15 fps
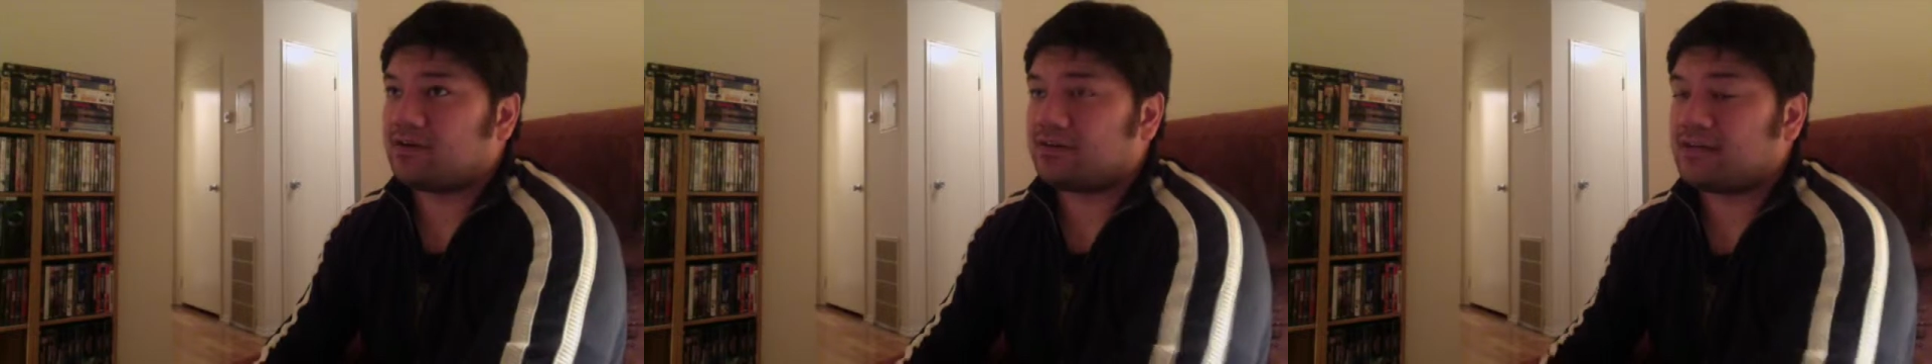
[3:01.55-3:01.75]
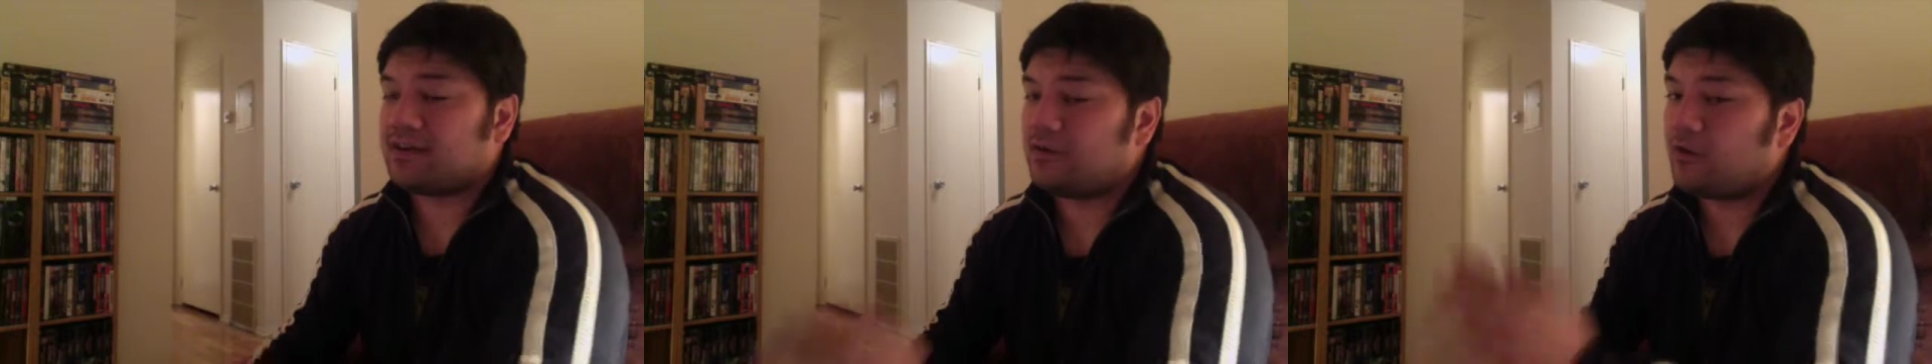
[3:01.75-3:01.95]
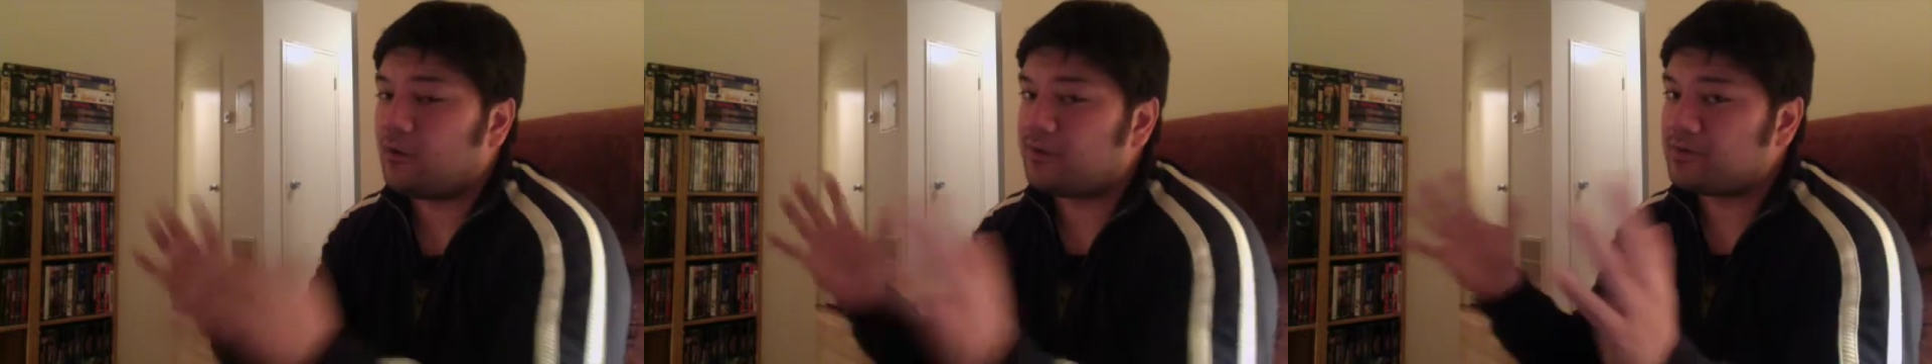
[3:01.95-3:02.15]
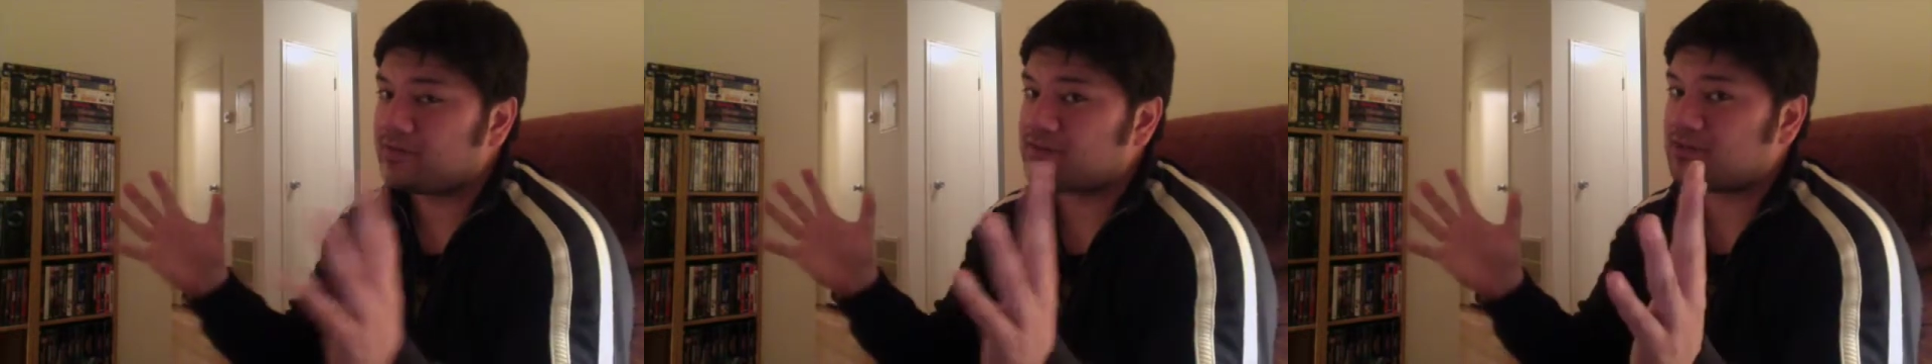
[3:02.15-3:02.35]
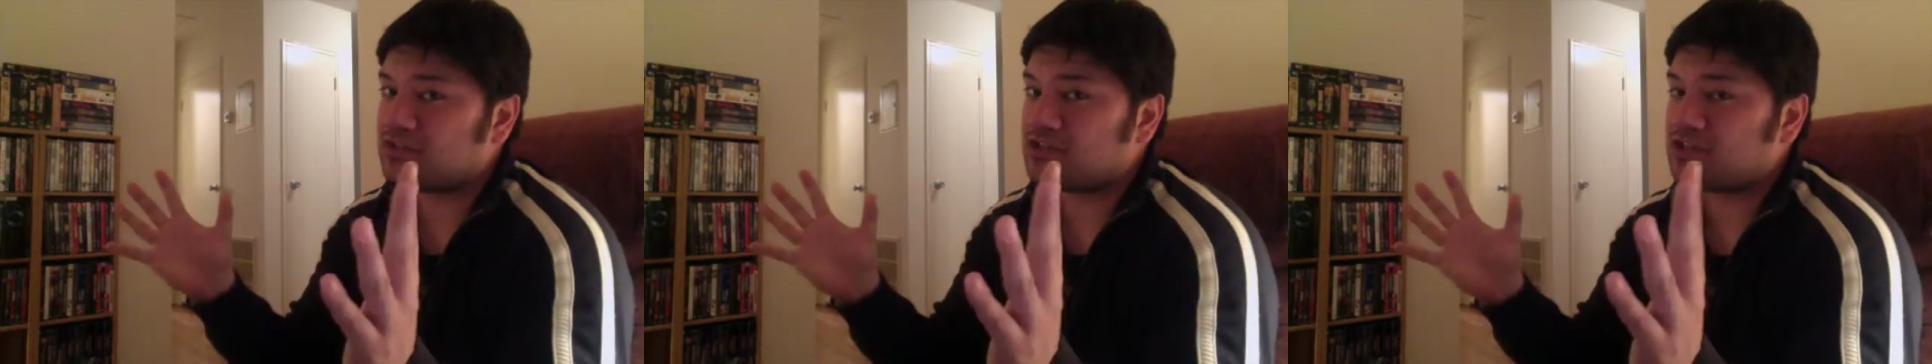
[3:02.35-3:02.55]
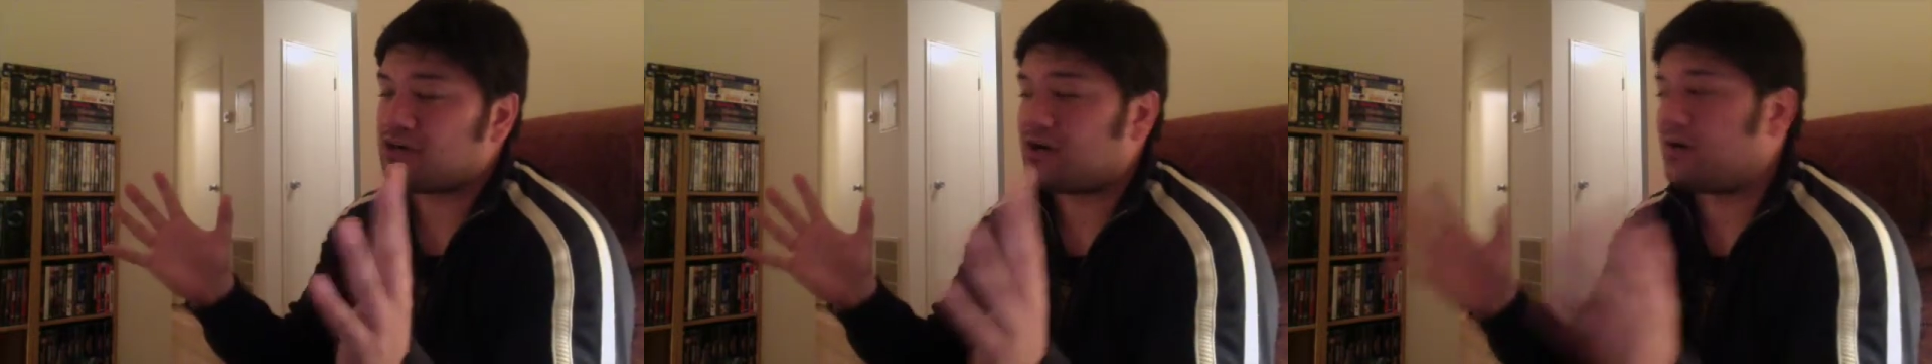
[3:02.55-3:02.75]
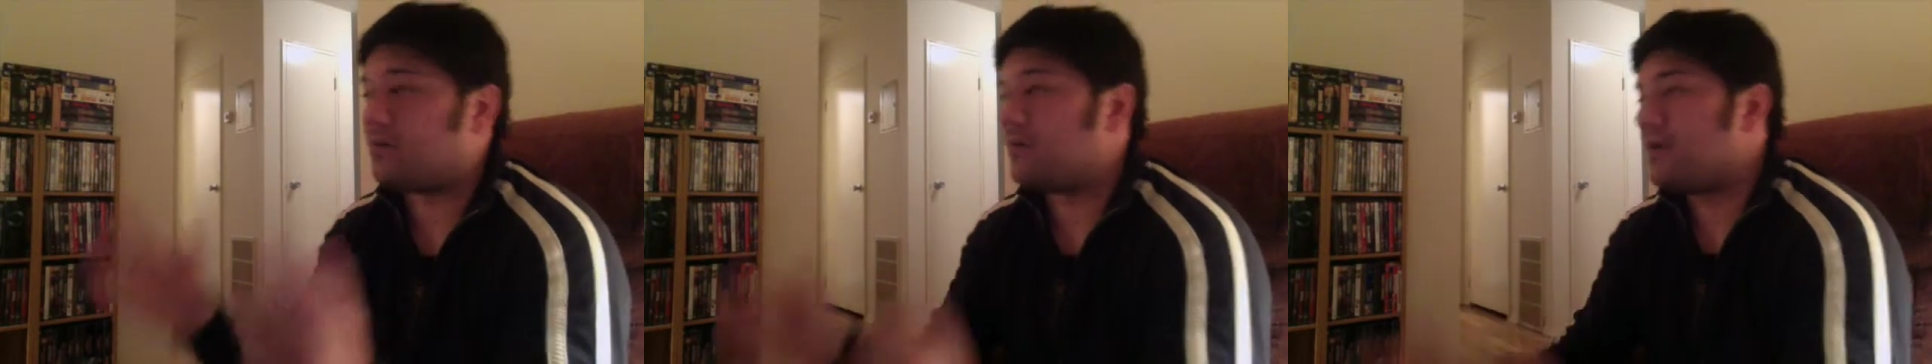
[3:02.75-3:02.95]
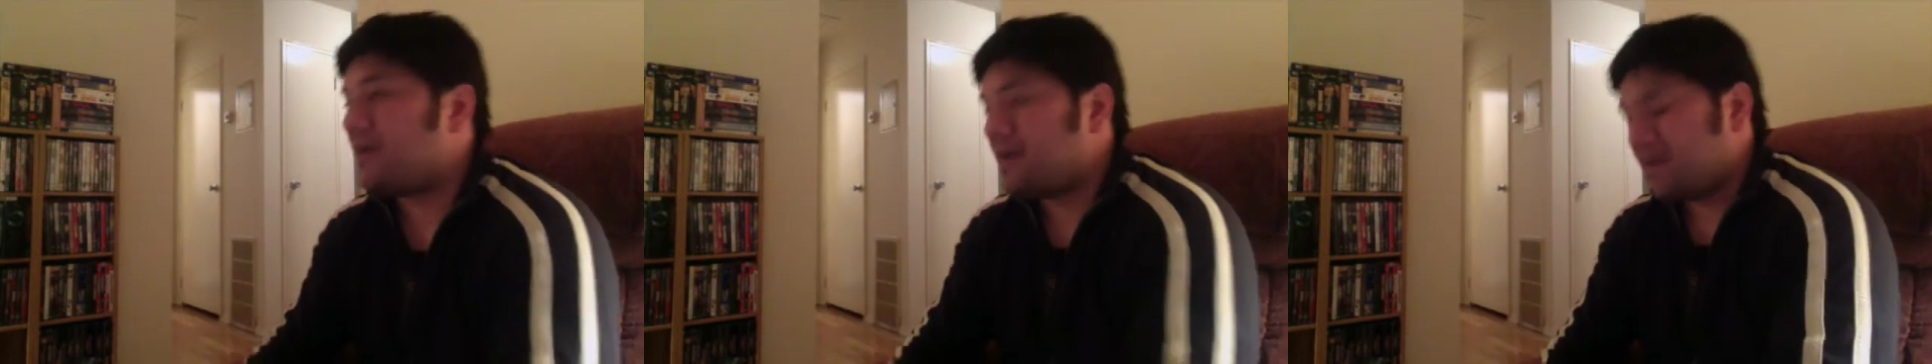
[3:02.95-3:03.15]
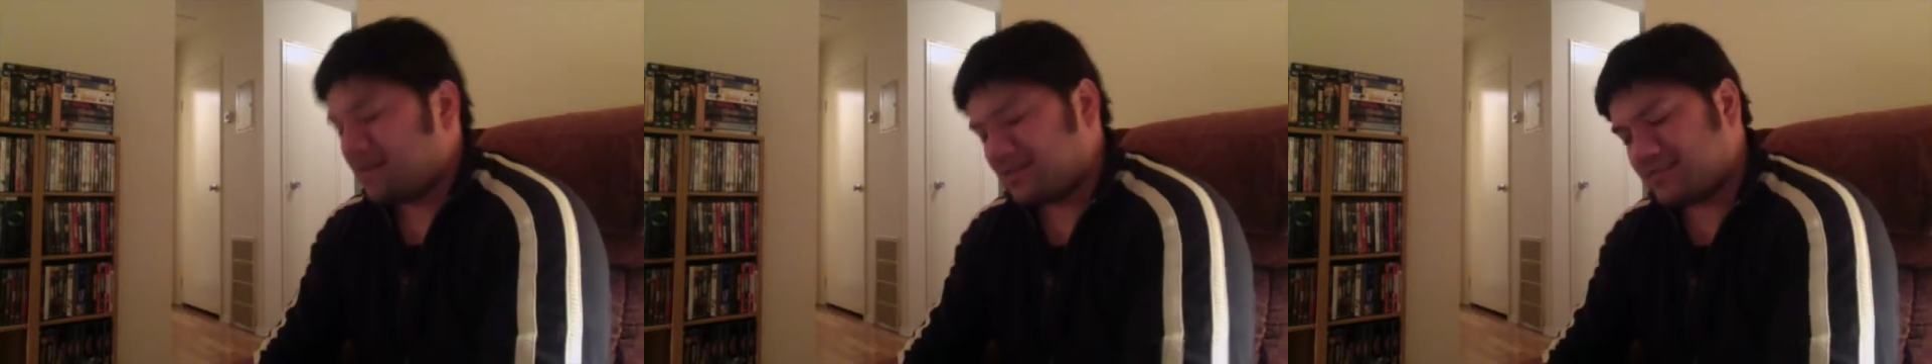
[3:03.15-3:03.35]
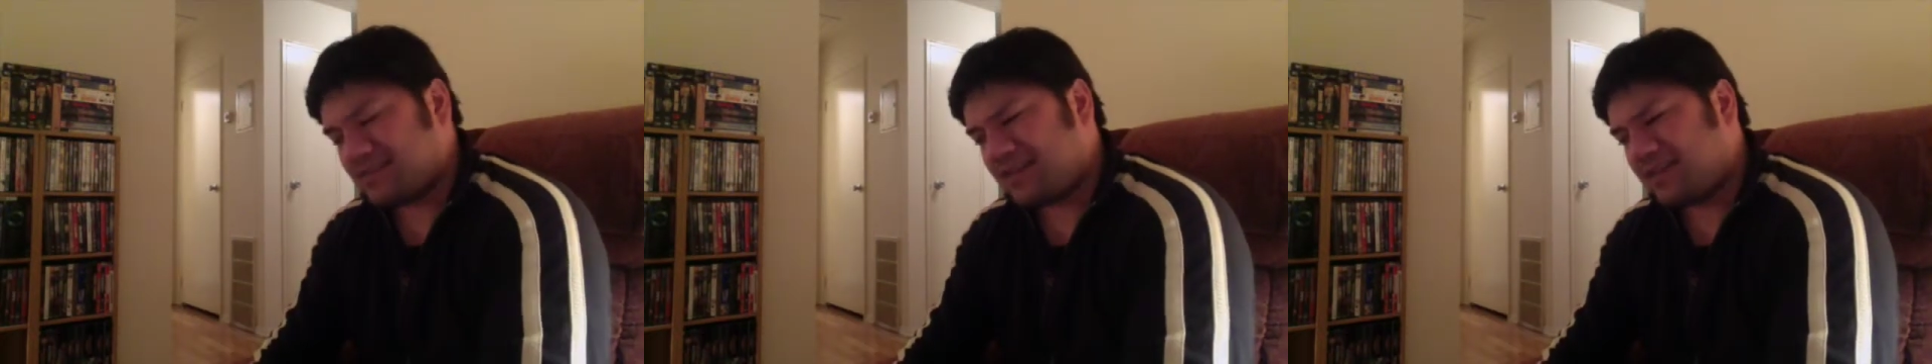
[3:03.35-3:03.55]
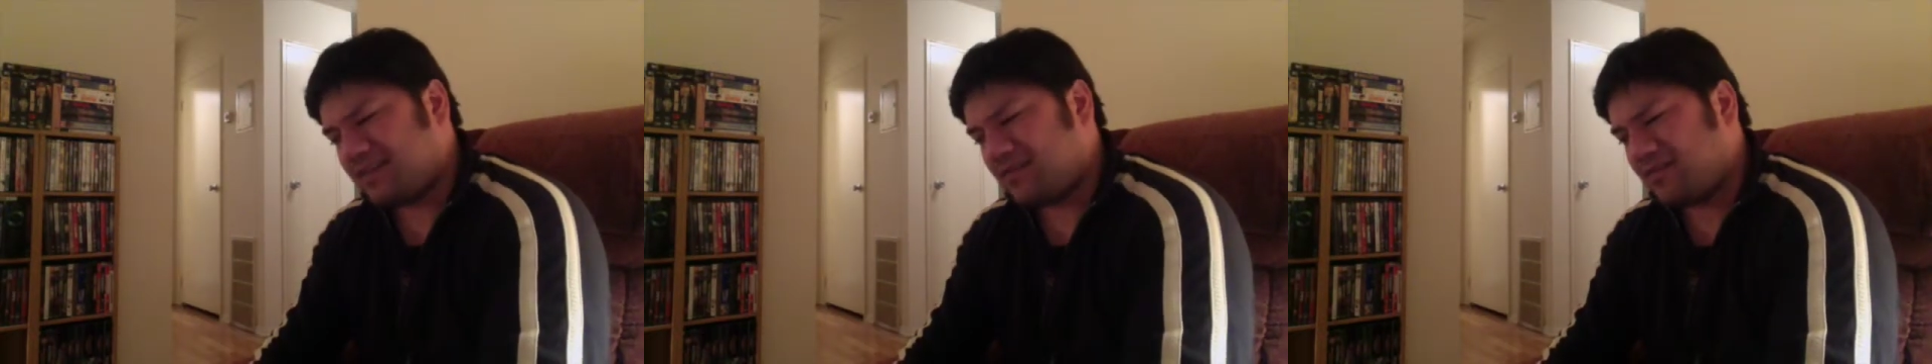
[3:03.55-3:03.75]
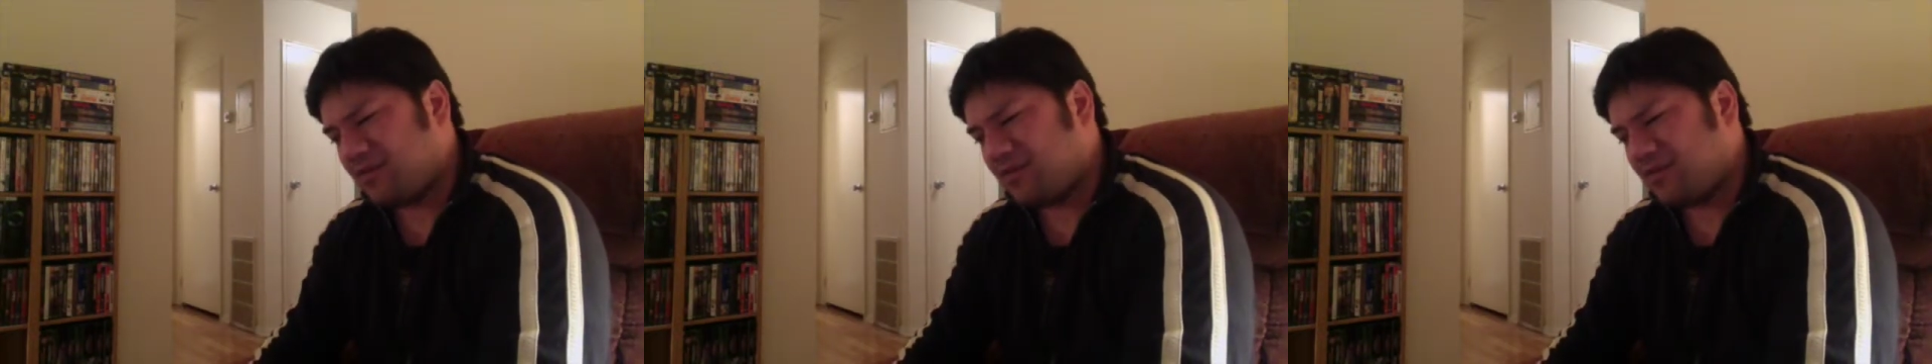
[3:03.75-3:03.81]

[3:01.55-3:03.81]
that opens the show. Because that